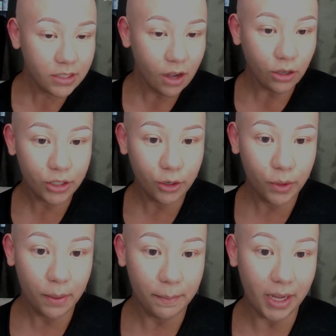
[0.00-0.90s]
So this
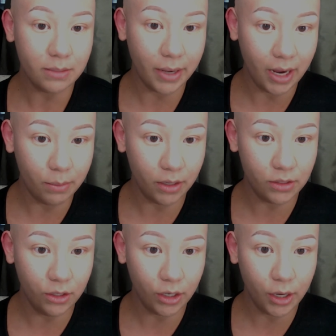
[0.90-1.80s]
also makes my
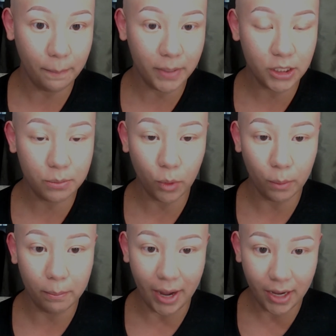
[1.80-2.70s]
eyebrows look
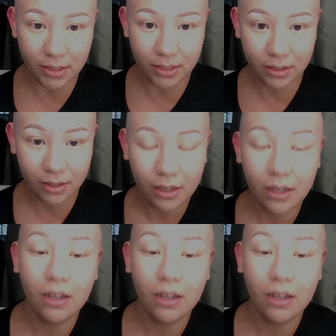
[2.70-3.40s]
much more matte,